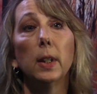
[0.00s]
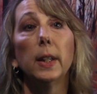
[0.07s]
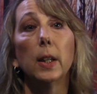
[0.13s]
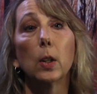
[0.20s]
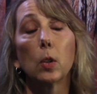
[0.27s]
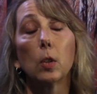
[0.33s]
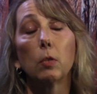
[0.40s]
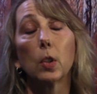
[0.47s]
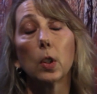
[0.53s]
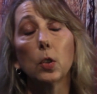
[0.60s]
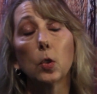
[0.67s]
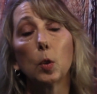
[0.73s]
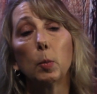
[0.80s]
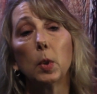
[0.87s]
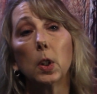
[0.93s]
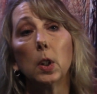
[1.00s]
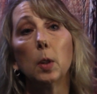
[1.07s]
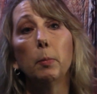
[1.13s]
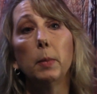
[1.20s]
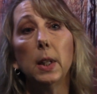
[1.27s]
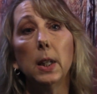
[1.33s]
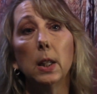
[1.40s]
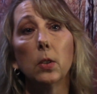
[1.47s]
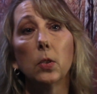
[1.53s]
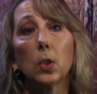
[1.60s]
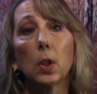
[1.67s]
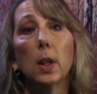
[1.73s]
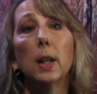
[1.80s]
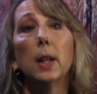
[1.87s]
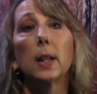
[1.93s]
Irreversible means
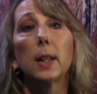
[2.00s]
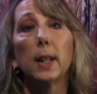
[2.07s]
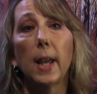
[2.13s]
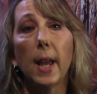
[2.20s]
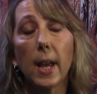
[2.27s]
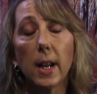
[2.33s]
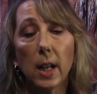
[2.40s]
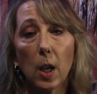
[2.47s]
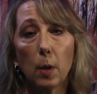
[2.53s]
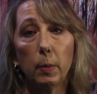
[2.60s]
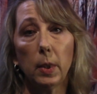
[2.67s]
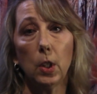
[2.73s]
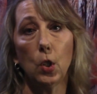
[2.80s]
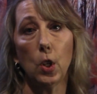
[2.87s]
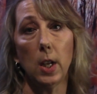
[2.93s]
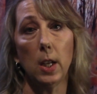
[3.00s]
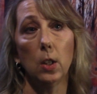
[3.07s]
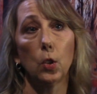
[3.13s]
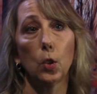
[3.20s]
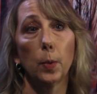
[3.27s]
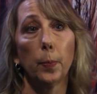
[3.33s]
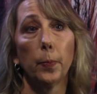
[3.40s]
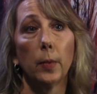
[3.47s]
cannot be changed.